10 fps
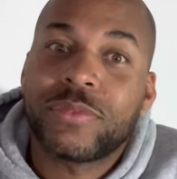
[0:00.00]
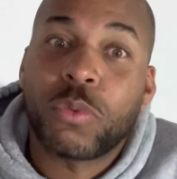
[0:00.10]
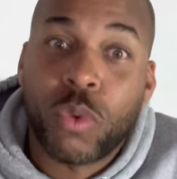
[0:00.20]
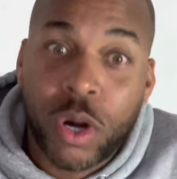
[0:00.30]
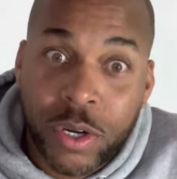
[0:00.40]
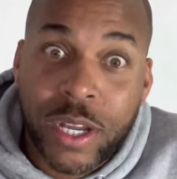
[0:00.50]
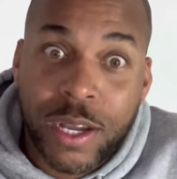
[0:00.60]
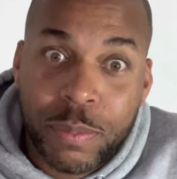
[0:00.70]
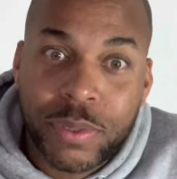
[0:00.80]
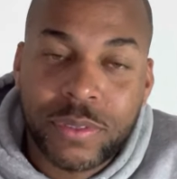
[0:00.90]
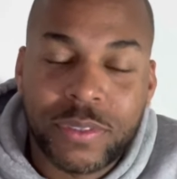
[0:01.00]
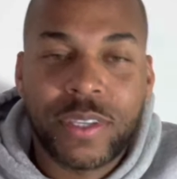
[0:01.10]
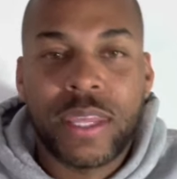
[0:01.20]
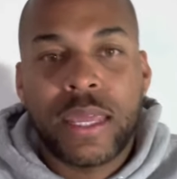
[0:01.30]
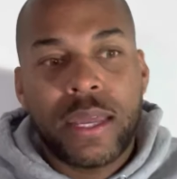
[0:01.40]
Word up.
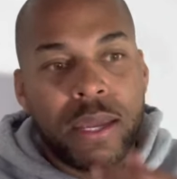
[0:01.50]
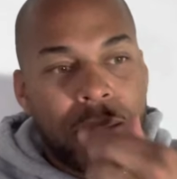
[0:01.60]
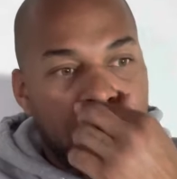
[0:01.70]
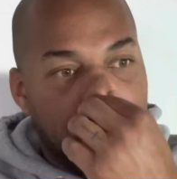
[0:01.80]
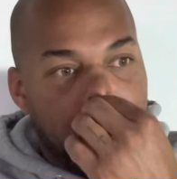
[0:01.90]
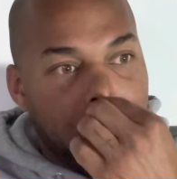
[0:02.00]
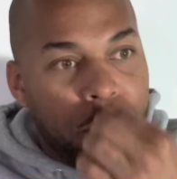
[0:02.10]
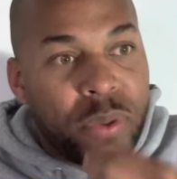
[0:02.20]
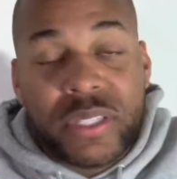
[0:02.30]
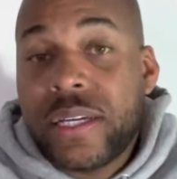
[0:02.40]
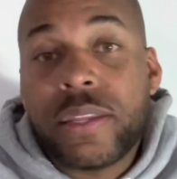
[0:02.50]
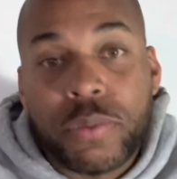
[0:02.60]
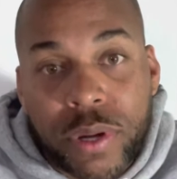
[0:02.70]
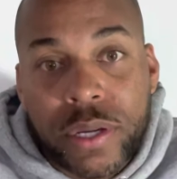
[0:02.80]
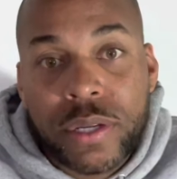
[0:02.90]
But the other
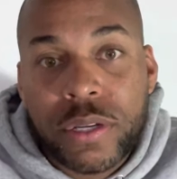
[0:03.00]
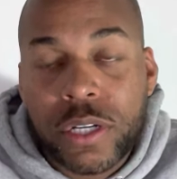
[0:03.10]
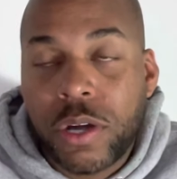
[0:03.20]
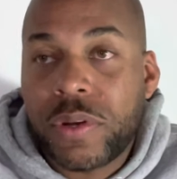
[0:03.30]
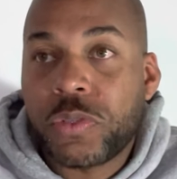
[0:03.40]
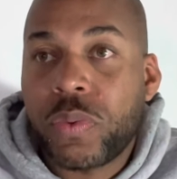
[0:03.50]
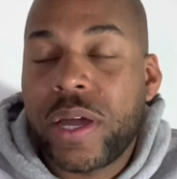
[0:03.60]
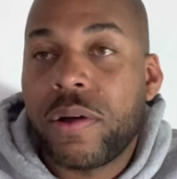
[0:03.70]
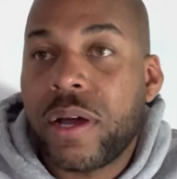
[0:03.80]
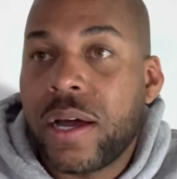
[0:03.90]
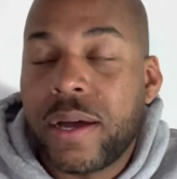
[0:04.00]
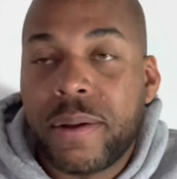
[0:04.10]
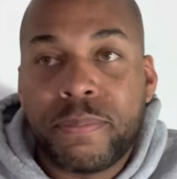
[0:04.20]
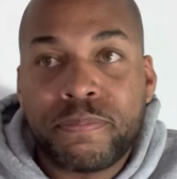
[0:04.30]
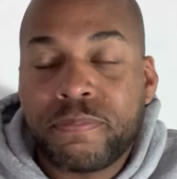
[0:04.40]
one, as well,
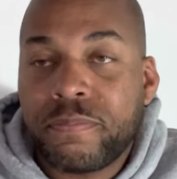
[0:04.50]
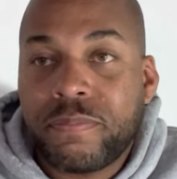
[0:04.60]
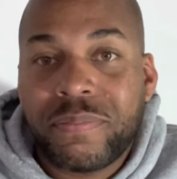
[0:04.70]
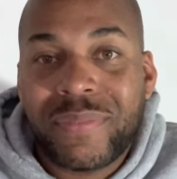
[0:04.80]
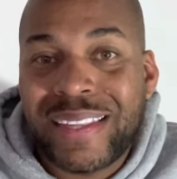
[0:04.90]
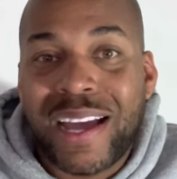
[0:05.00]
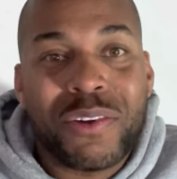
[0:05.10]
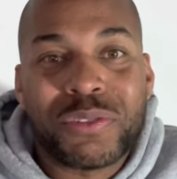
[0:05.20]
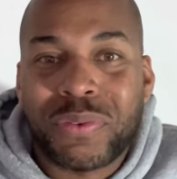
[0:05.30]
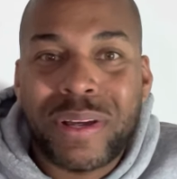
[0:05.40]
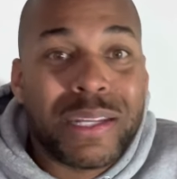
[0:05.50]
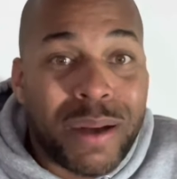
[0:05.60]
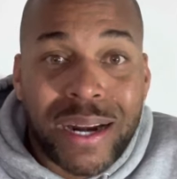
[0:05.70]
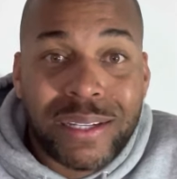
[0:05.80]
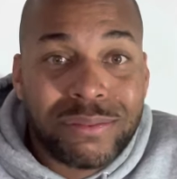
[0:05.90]
that goes for
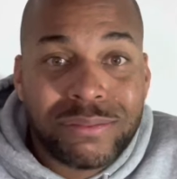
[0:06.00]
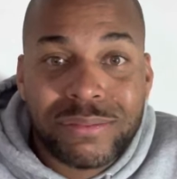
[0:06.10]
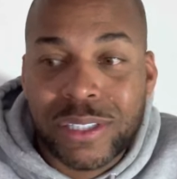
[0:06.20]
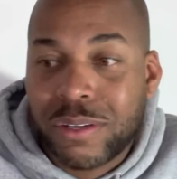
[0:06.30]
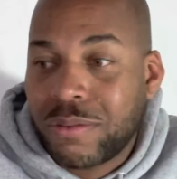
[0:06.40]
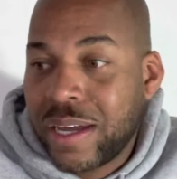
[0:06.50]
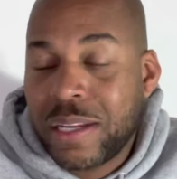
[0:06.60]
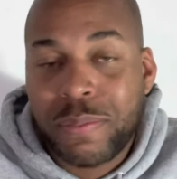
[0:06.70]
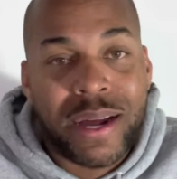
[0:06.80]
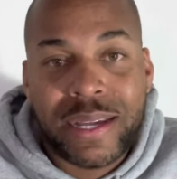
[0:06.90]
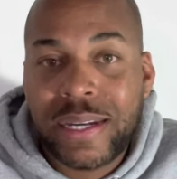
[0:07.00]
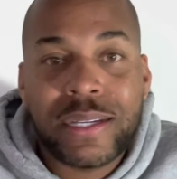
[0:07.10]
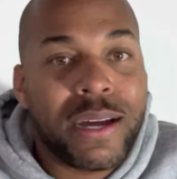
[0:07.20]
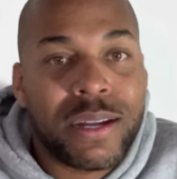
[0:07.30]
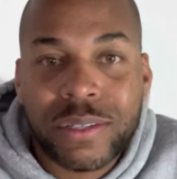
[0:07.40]
anybody. Anybody, any
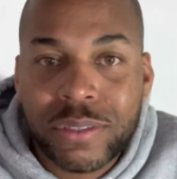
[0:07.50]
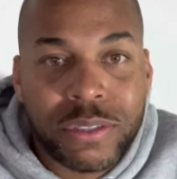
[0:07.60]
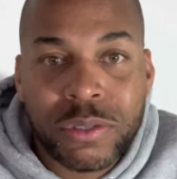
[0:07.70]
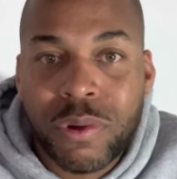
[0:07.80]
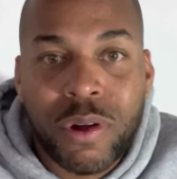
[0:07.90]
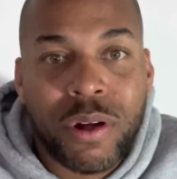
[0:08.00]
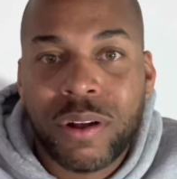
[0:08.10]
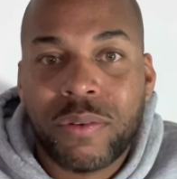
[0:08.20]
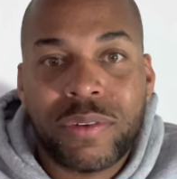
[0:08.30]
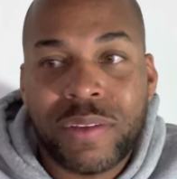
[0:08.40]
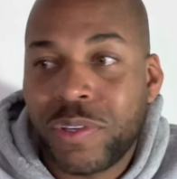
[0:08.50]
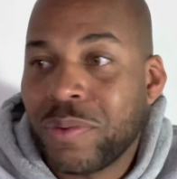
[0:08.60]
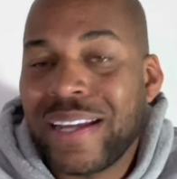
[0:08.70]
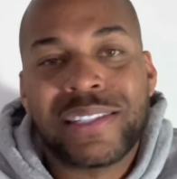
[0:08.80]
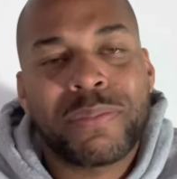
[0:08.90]
color you are. If you
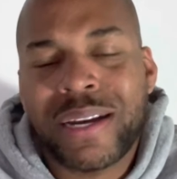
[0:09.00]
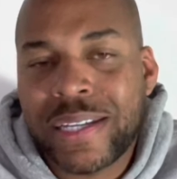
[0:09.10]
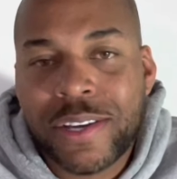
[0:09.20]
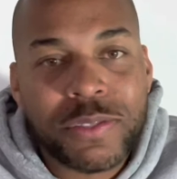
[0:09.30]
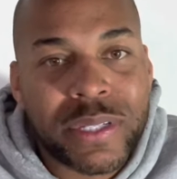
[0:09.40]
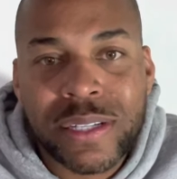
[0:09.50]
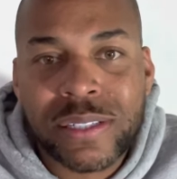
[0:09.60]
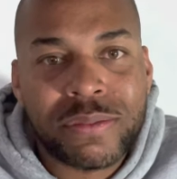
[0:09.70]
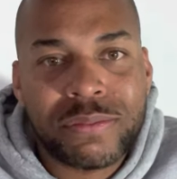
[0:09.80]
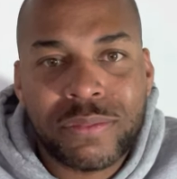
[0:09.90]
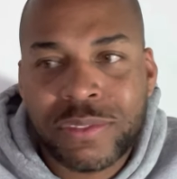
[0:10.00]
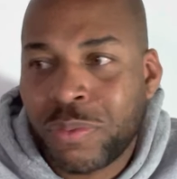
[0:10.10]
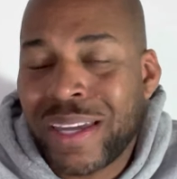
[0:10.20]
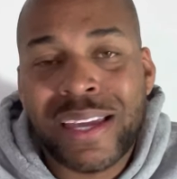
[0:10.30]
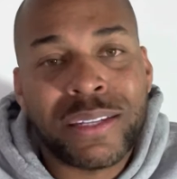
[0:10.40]
hate somebody else because of the
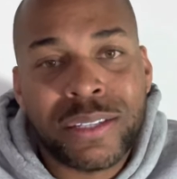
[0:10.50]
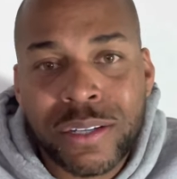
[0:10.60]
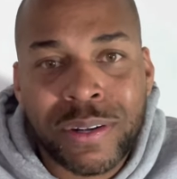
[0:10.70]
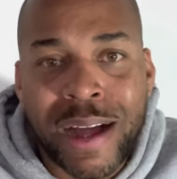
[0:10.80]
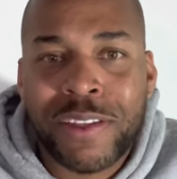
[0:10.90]
way they look or how